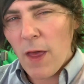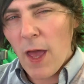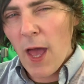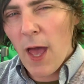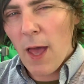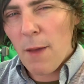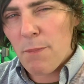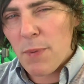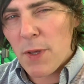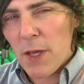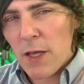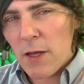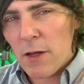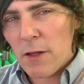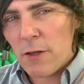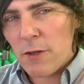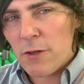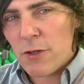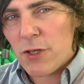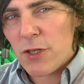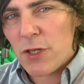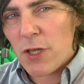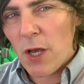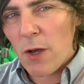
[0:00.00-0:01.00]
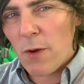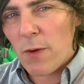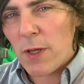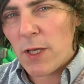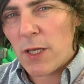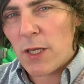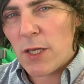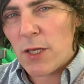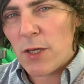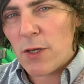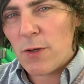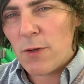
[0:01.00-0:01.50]
the HappyHealer is
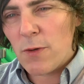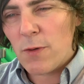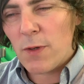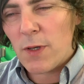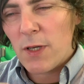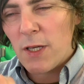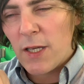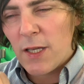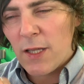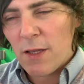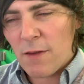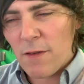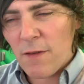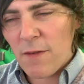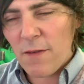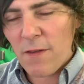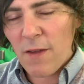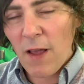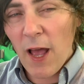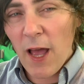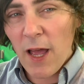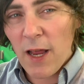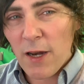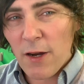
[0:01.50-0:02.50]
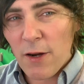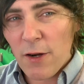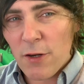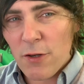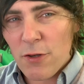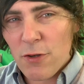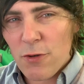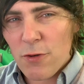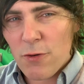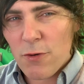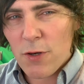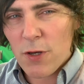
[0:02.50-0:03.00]
showing you insider
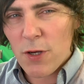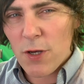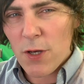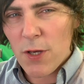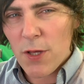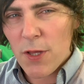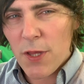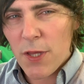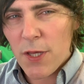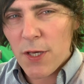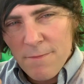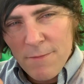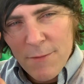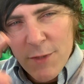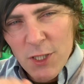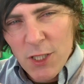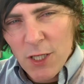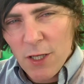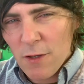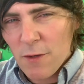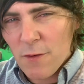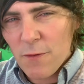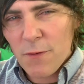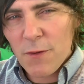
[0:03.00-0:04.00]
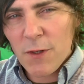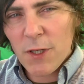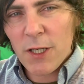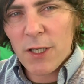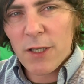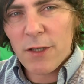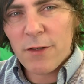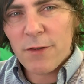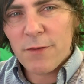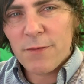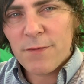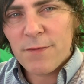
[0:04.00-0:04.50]
truth just for
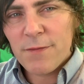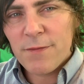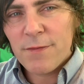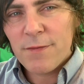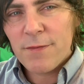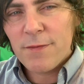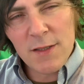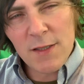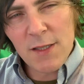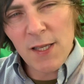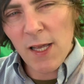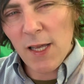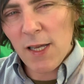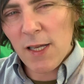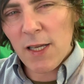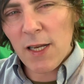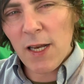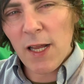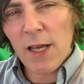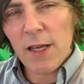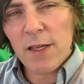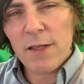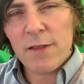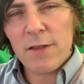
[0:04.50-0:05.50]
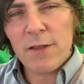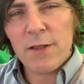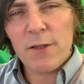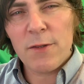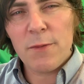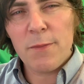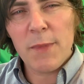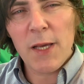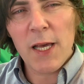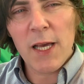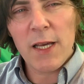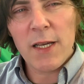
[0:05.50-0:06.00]
you. Take it as
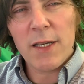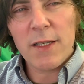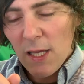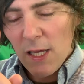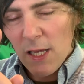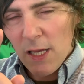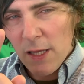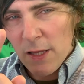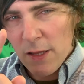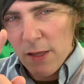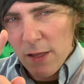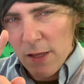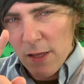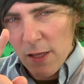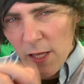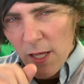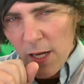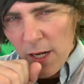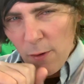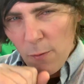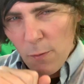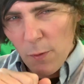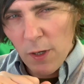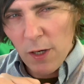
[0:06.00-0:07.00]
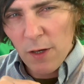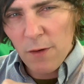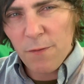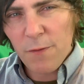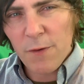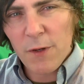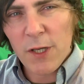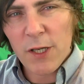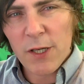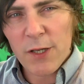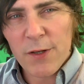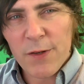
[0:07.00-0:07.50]
you may and let it work
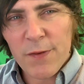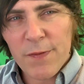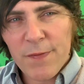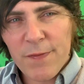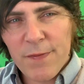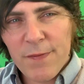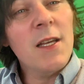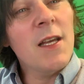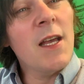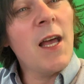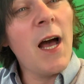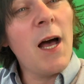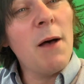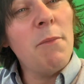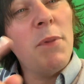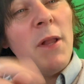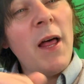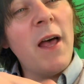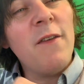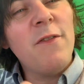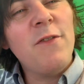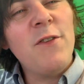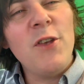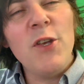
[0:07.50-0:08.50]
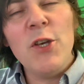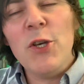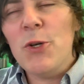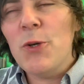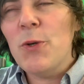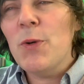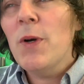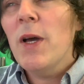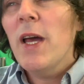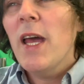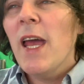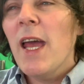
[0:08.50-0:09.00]
for you. God bless
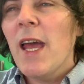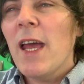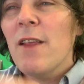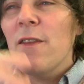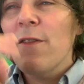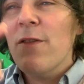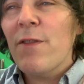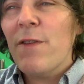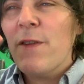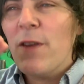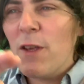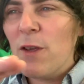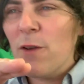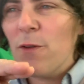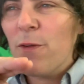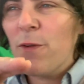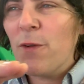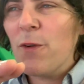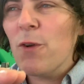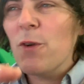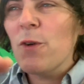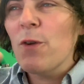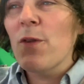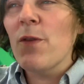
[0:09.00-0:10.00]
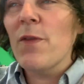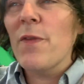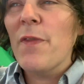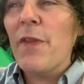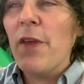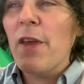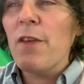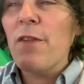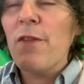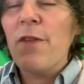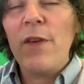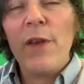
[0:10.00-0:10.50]
you and see you soon.
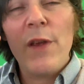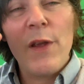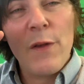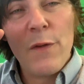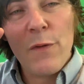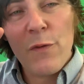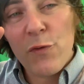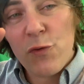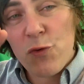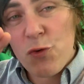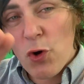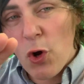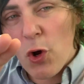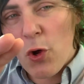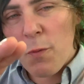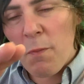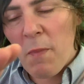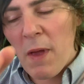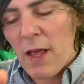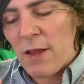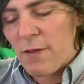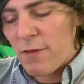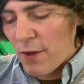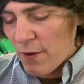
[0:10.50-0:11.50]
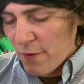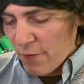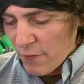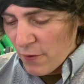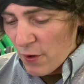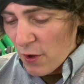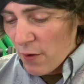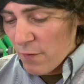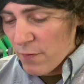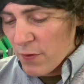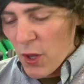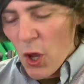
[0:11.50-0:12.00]
This is
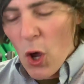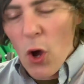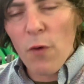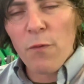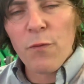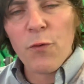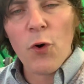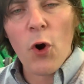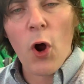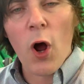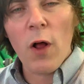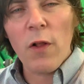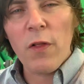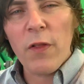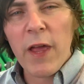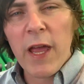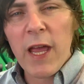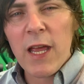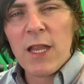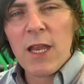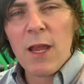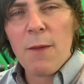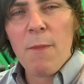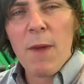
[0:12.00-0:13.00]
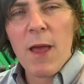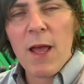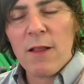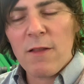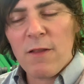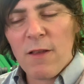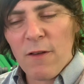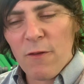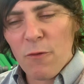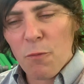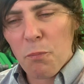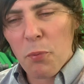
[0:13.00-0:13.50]
DroneManticS of the overall
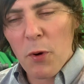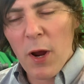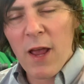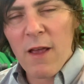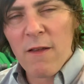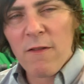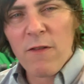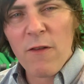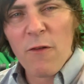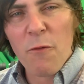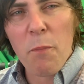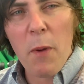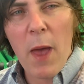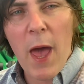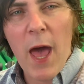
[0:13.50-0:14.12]
LandyManticS brands of